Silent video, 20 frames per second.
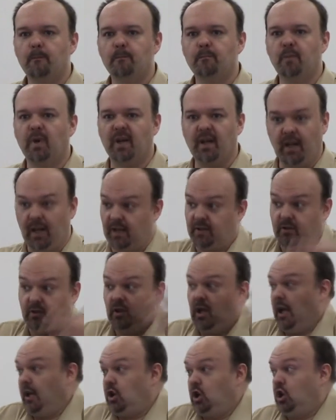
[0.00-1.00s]
But it, it,
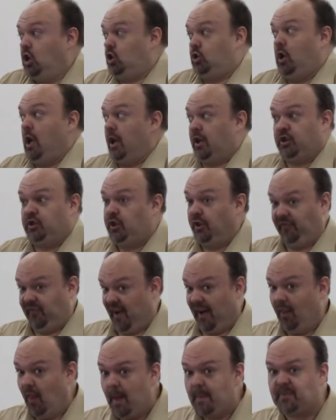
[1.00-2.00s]
it, it
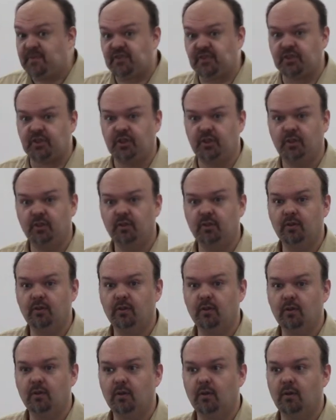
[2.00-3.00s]
develops,
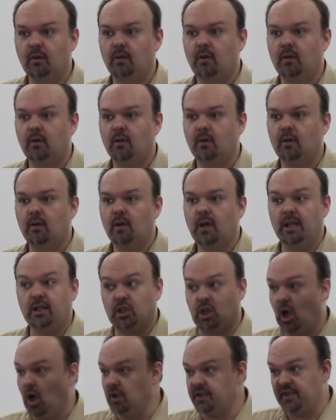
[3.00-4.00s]
it
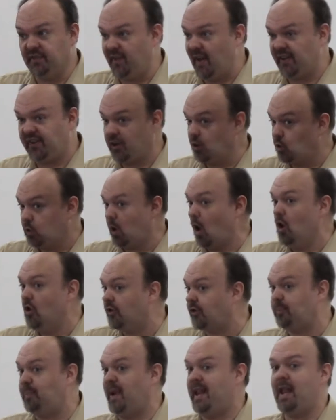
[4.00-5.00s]
cultivates, it
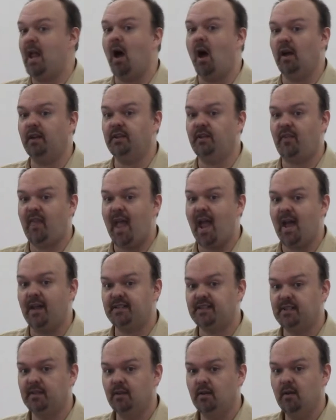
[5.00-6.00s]
grows beyond
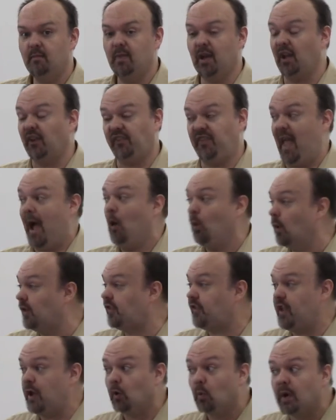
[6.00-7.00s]
that, because that was
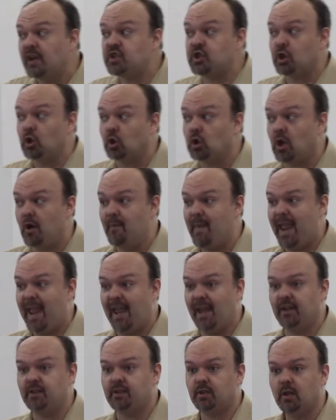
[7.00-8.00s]
the original
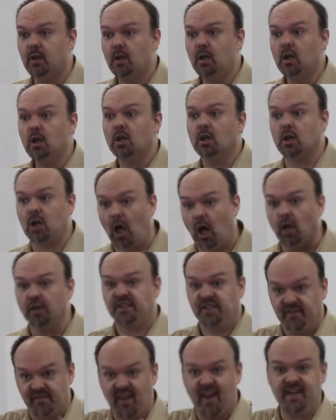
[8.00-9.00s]
command
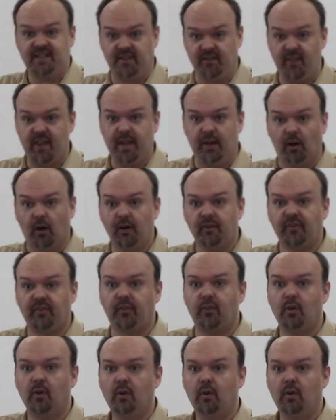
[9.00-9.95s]
cultivate the earth.